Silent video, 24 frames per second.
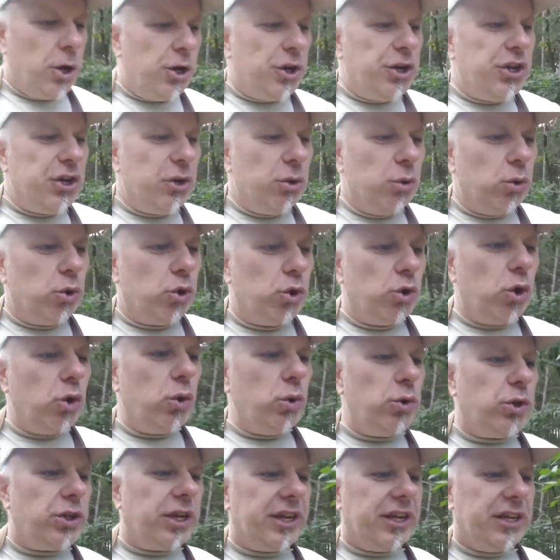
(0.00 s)
new
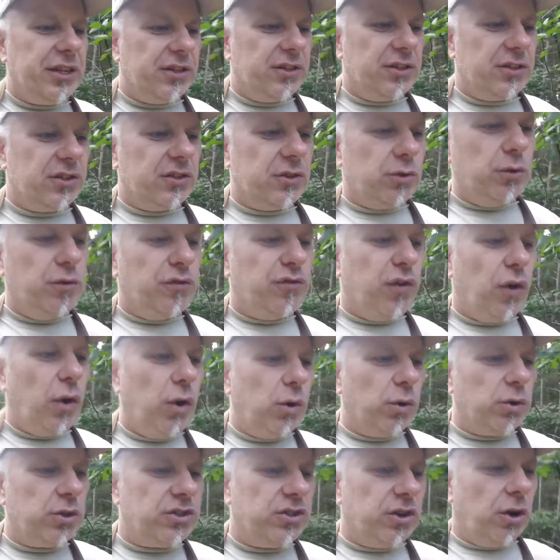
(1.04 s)
routines, to
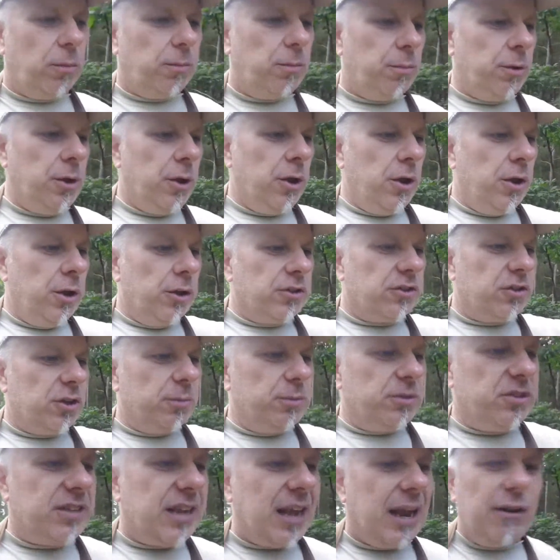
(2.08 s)
follow some
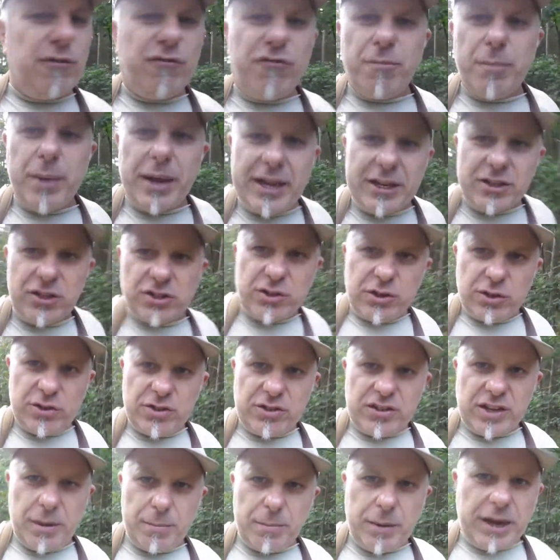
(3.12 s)
self-made
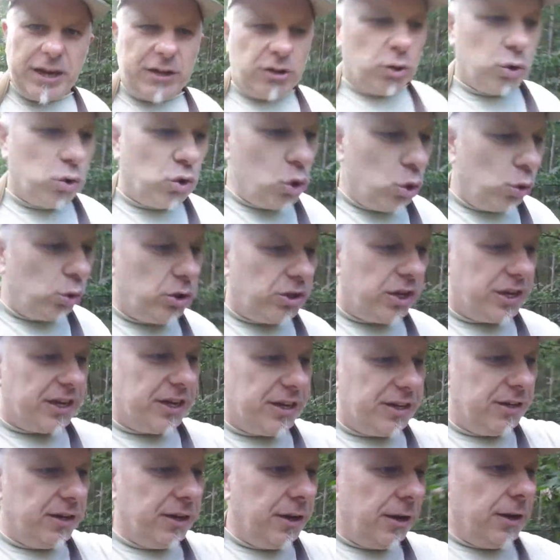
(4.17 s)
system and
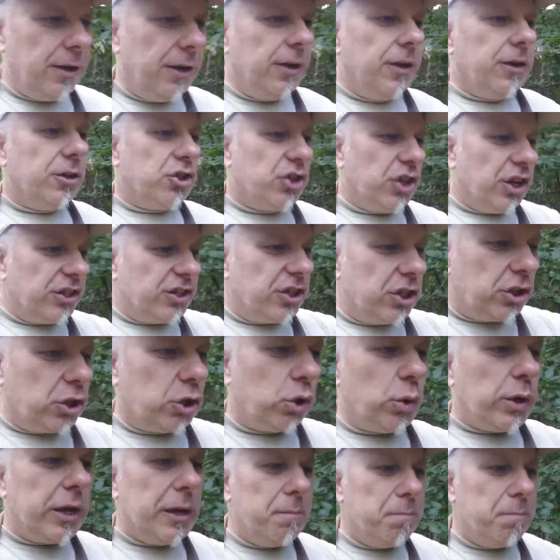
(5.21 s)
routine, just to